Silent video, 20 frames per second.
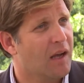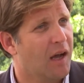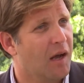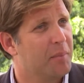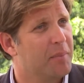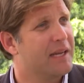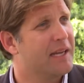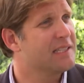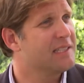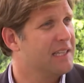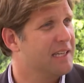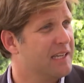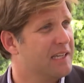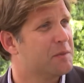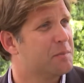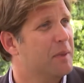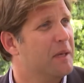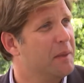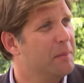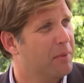because it is
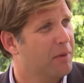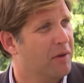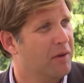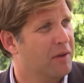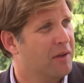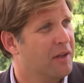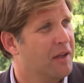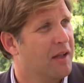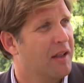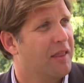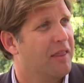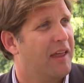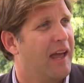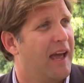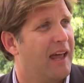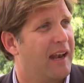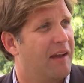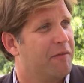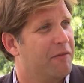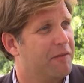people
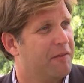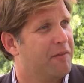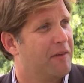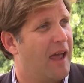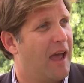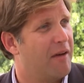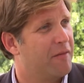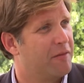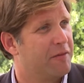that have